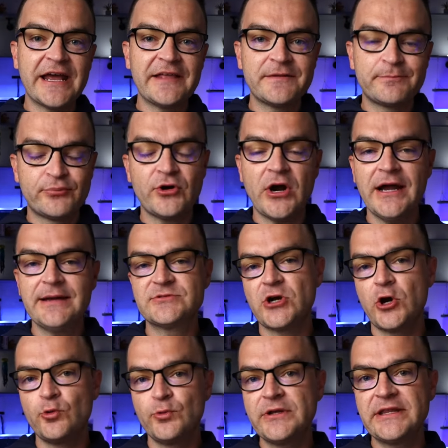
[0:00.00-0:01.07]
and the Primes
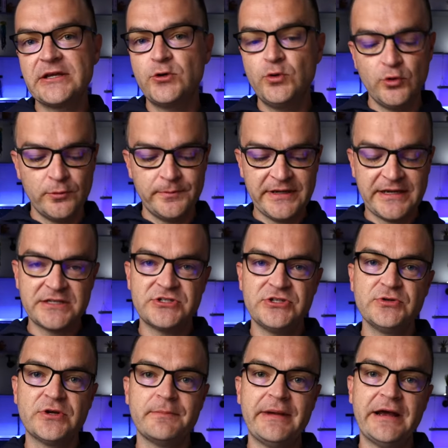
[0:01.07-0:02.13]
are really cool because
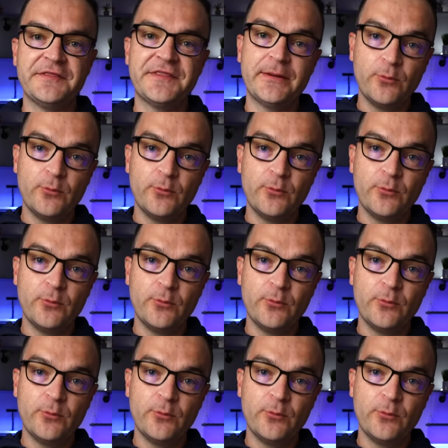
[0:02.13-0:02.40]
you can mount